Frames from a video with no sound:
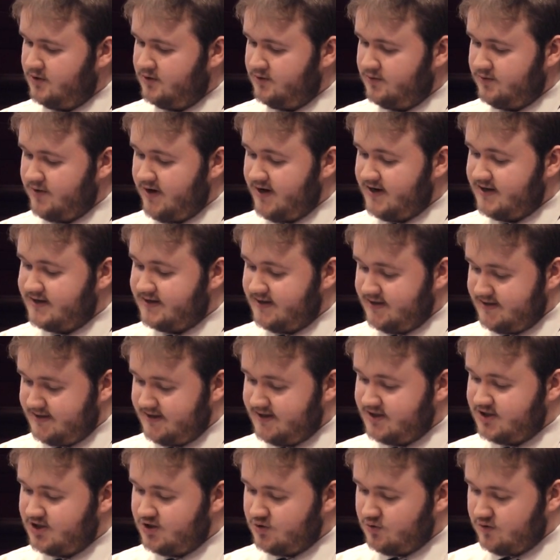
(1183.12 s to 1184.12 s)
creates this
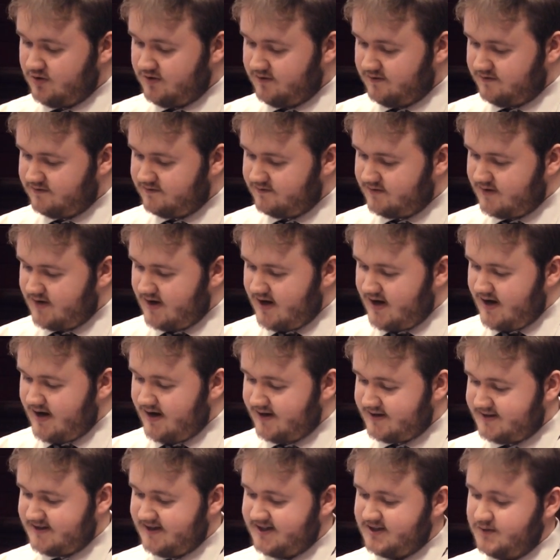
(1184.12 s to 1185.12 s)
issue of
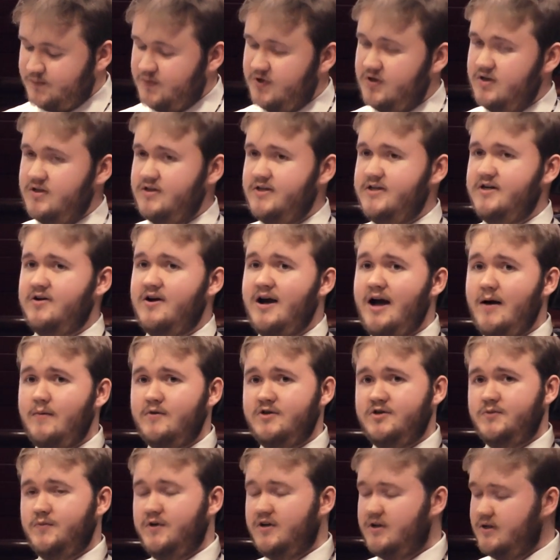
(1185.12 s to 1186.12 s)
accessibility or
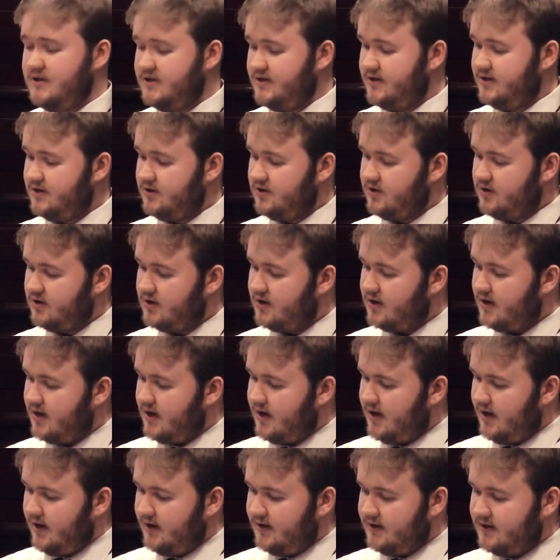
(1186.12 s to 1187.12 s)
habitability, or
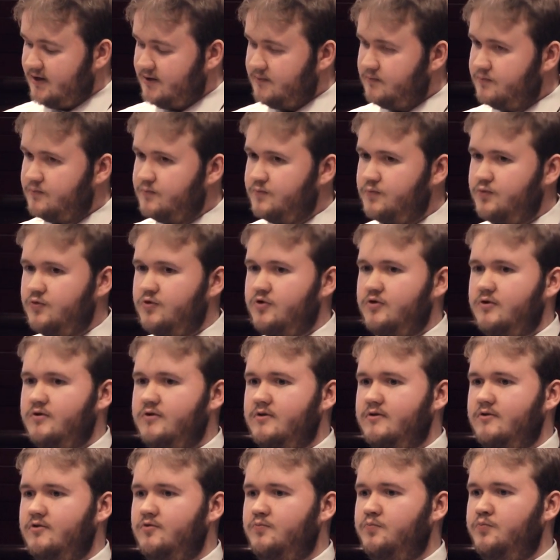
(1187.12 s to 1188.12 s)
can
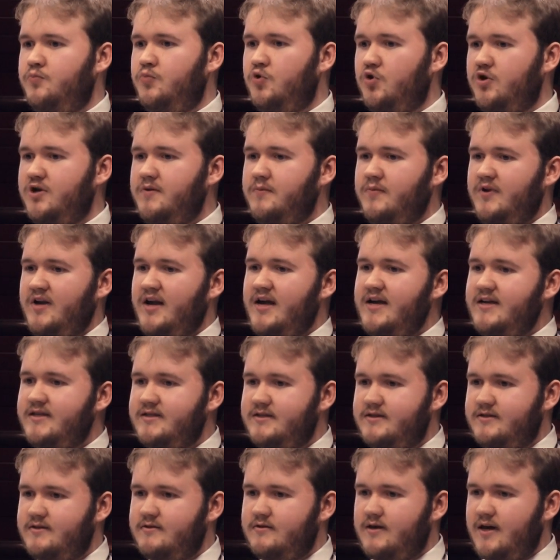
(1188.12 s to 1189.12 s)
put in
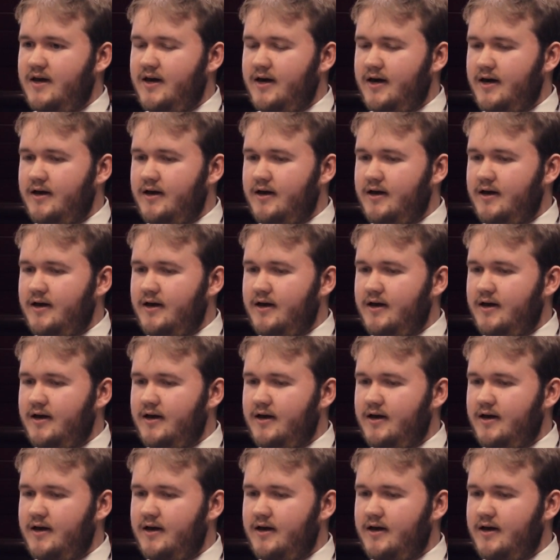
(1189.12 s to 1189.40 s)
place